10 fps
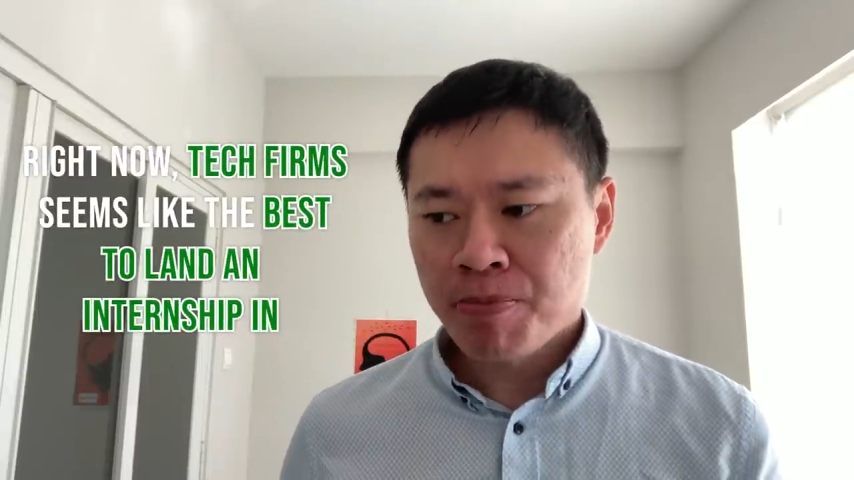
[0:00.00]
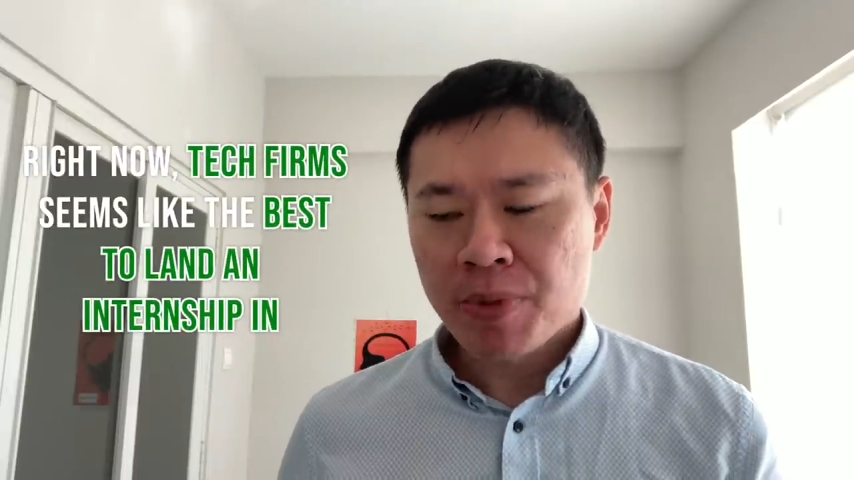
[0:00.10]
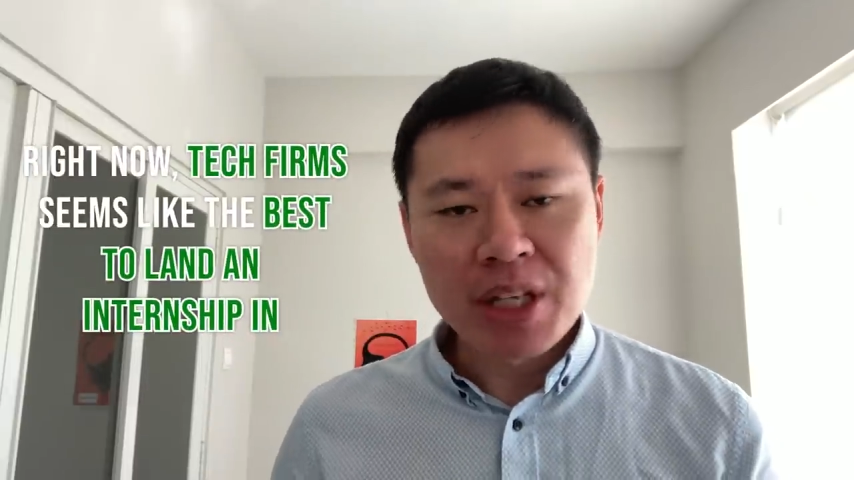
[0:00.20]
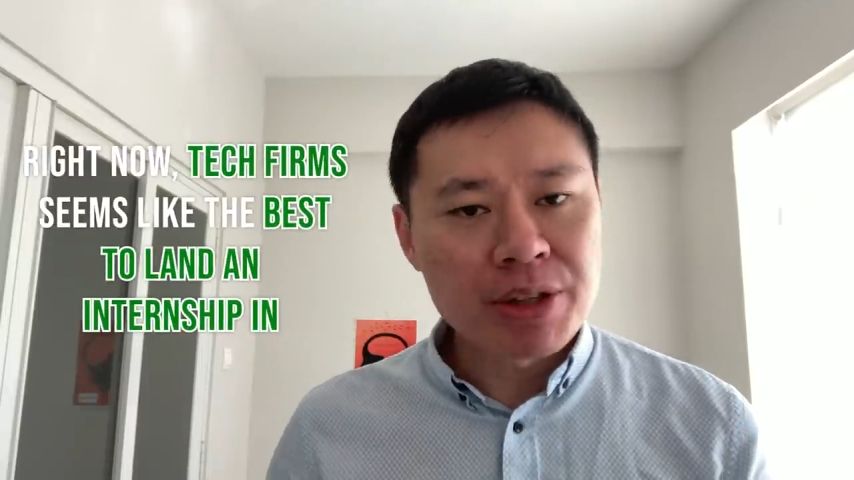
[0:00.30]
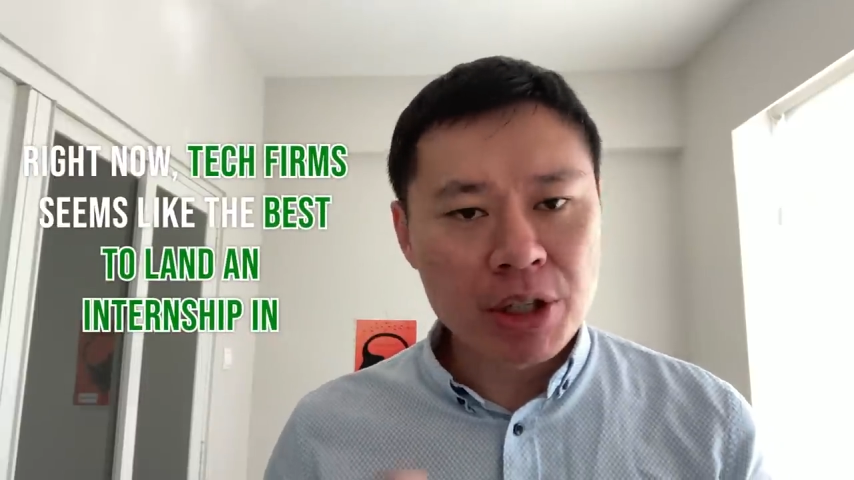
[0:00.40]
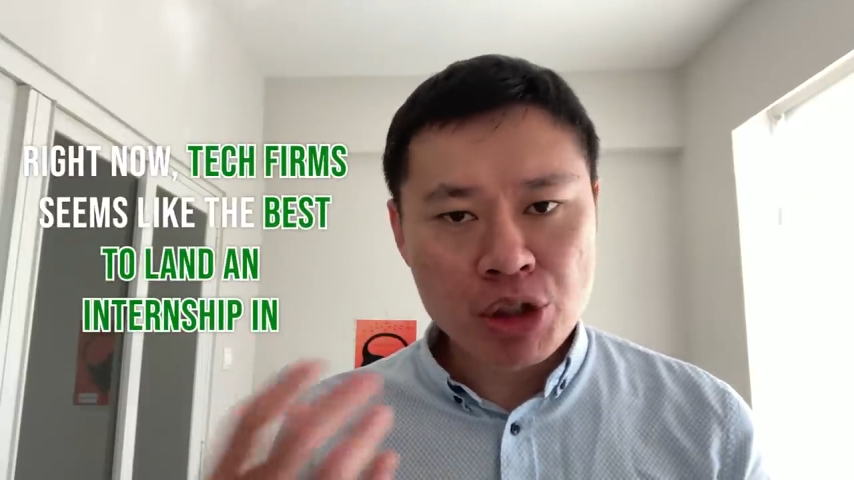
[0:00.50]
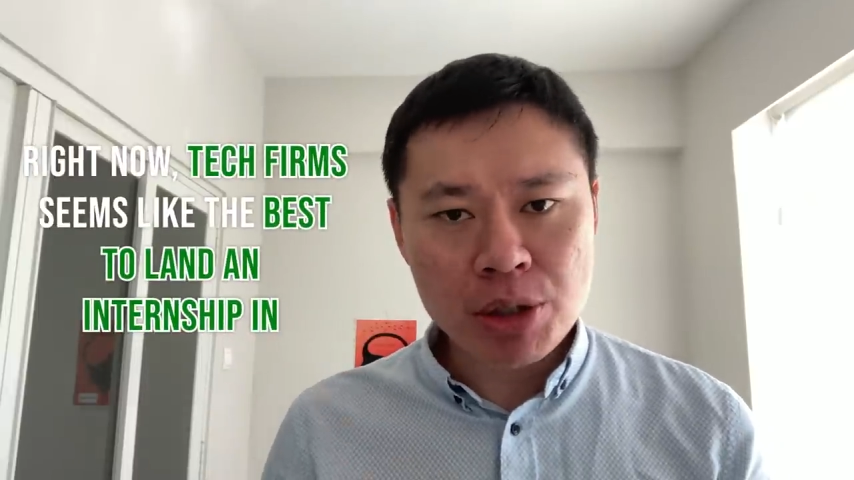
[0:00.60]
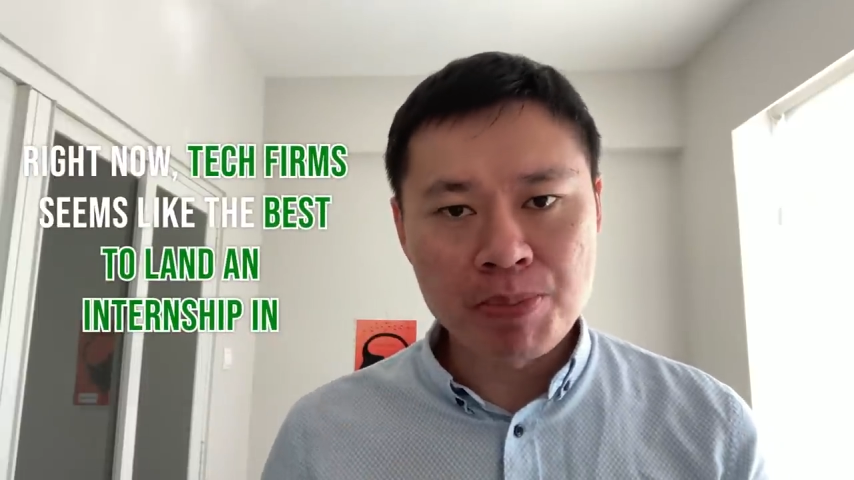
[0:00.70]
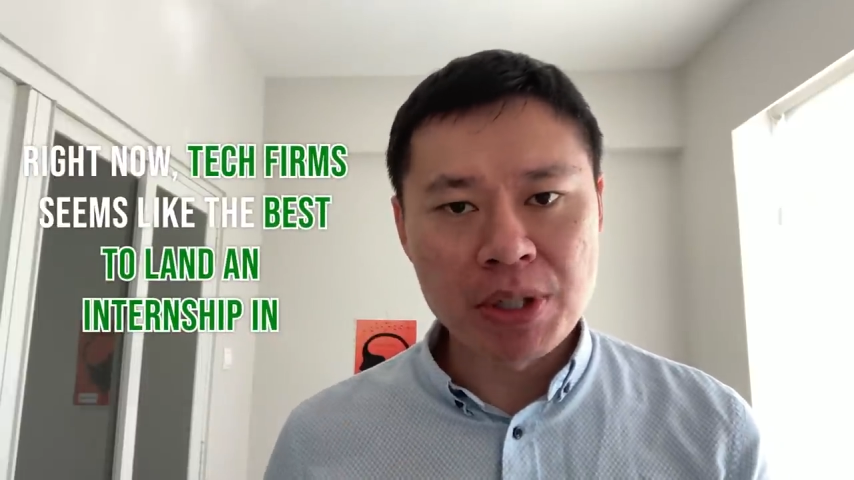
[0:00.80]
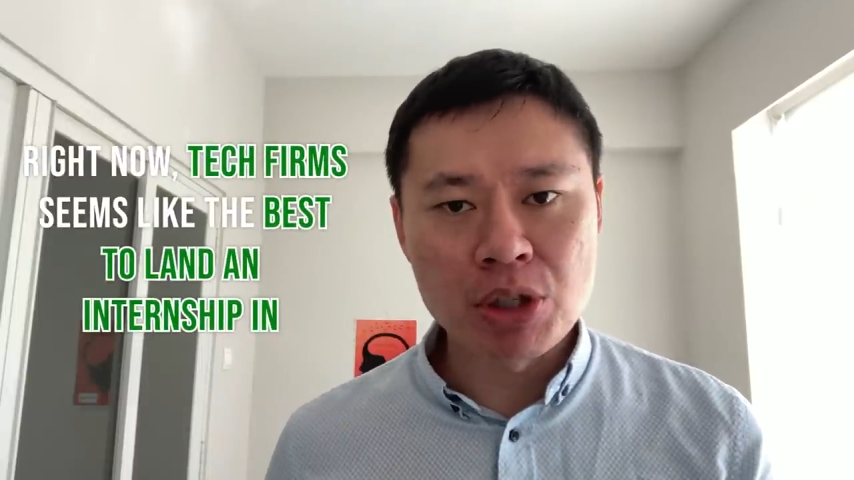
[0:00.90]

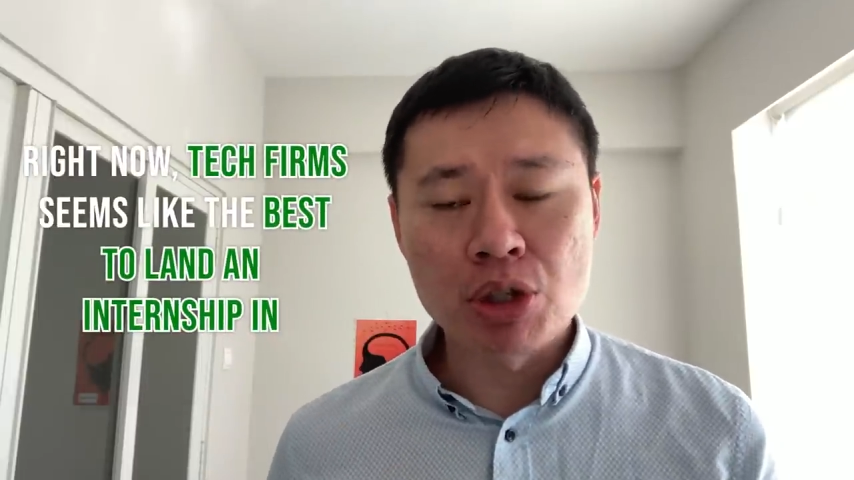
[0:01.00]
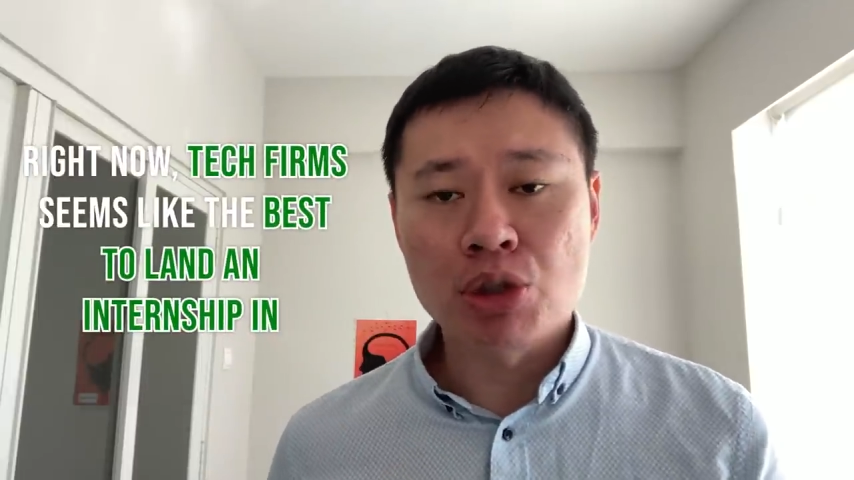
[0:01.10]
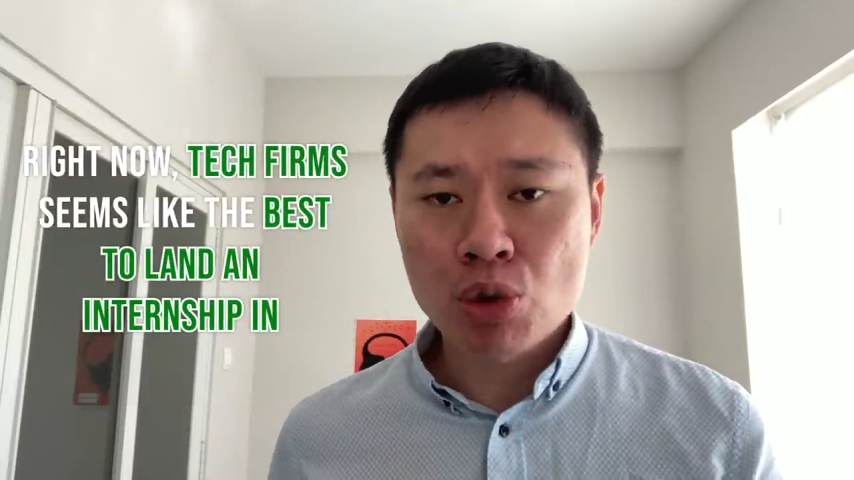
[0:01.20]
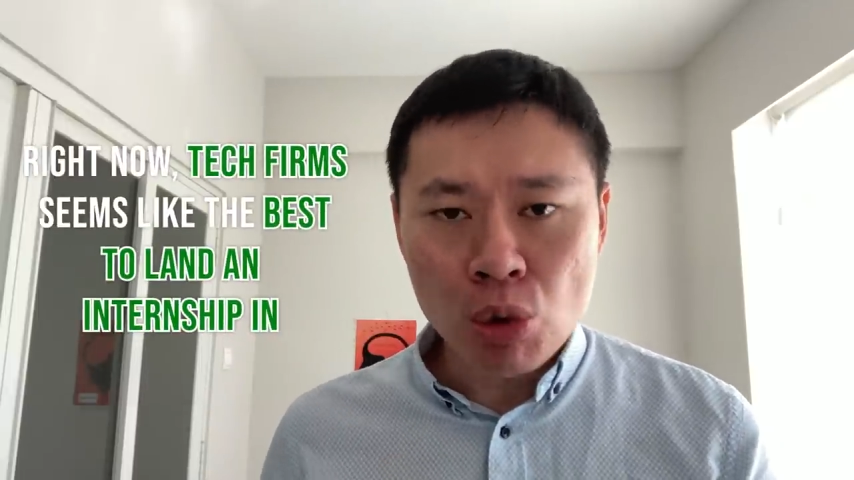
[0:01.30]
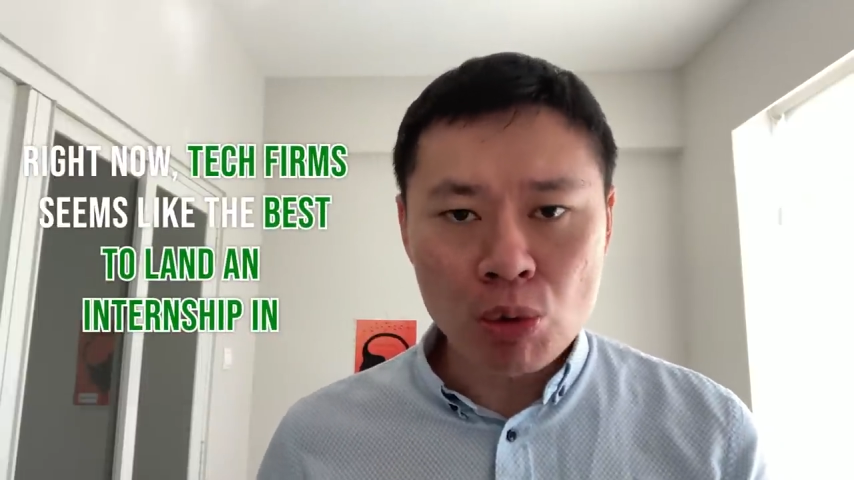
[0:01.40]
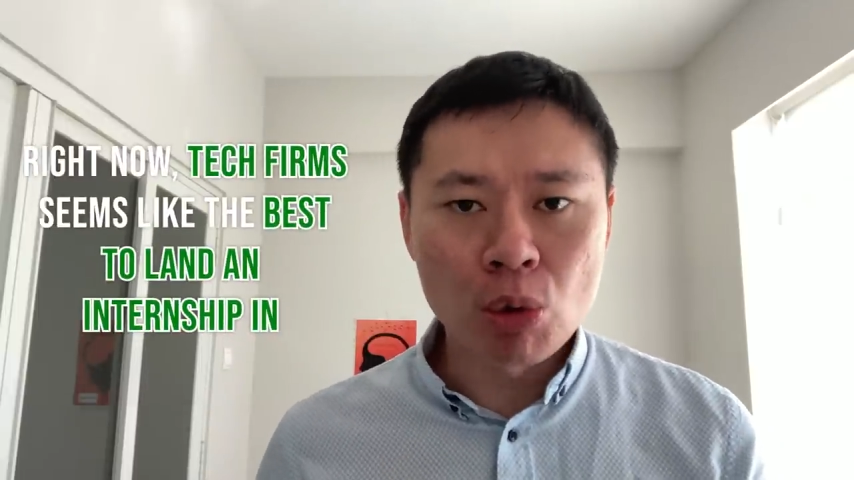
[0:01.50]
internship positions could